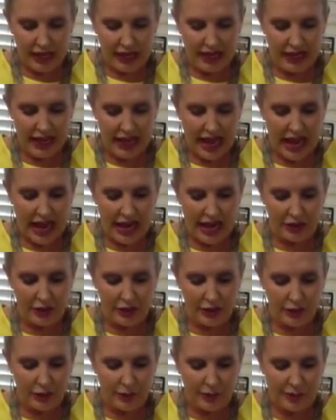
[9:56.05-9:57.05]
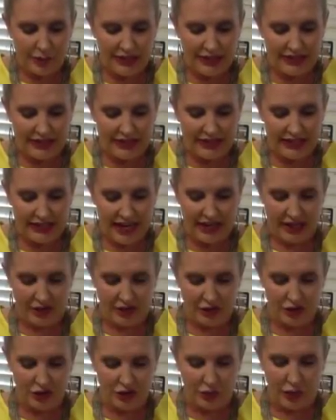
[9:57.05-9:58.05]
how do business
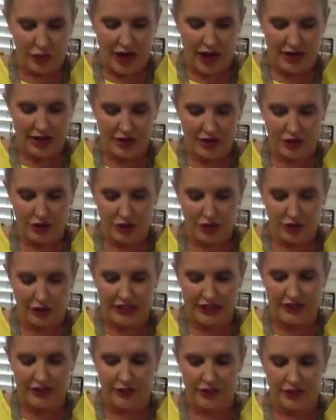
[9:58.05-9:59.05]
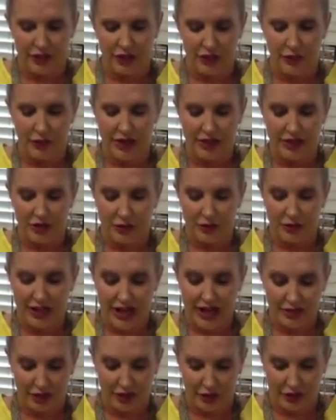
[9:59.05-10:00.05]
handlers, writers with degrees versus writers
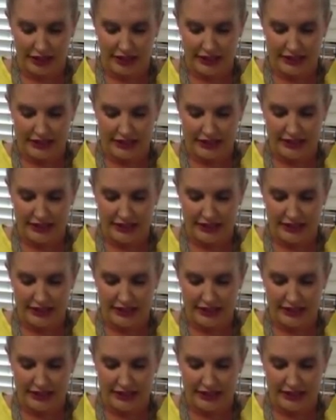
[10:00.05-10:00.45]
without degrees?